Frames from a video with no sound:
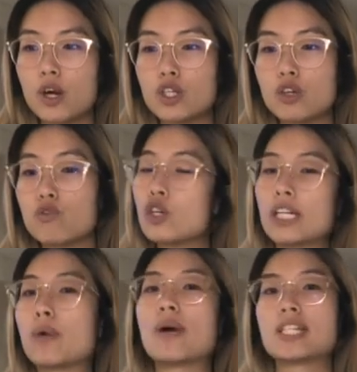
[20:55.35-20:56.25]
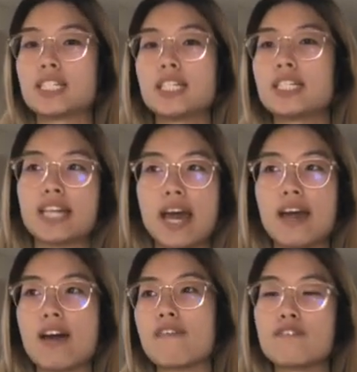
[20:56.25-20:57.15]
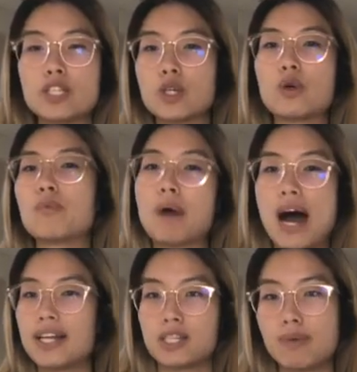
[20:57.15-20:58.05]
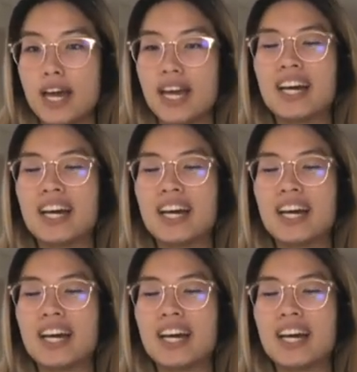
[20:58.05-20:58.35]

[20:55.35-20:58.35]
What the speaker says: She really wanted to say a physical bye to me.